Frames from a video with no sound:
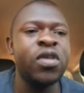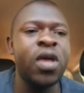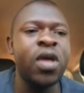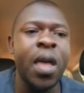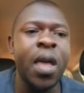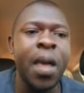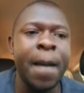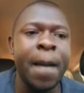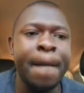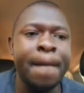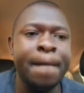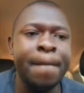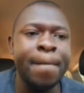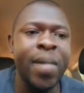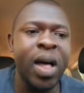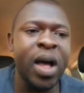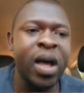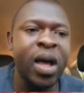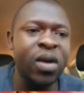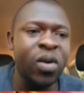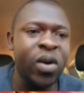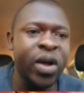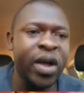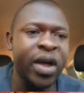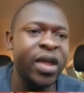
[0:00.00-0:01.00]
called
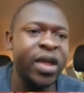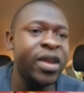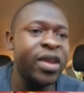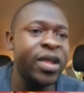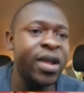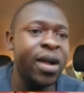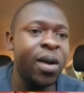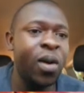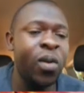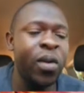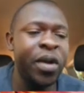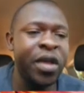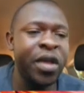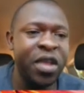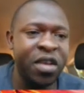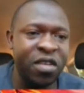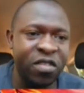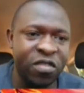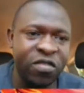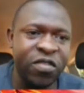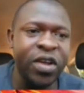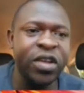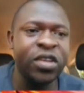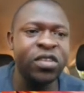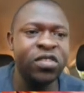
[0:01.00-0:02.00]
myocardial
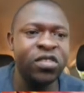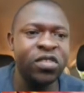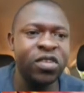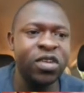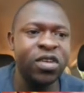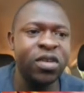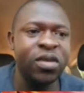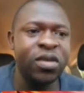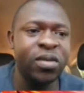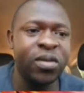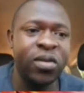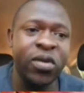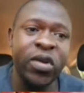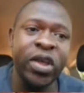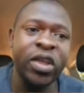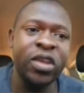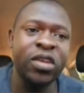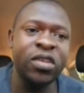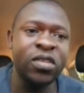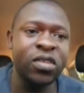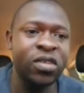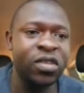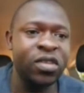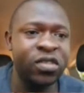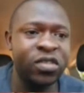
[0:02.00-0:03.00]
infarction,
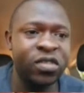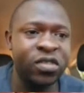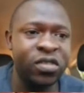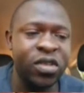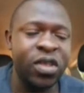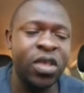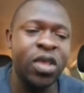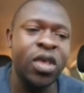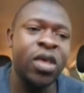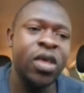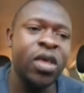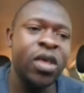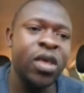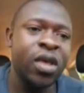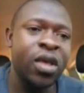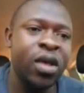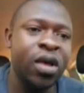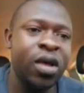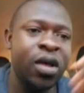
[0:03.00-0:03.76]
right? It's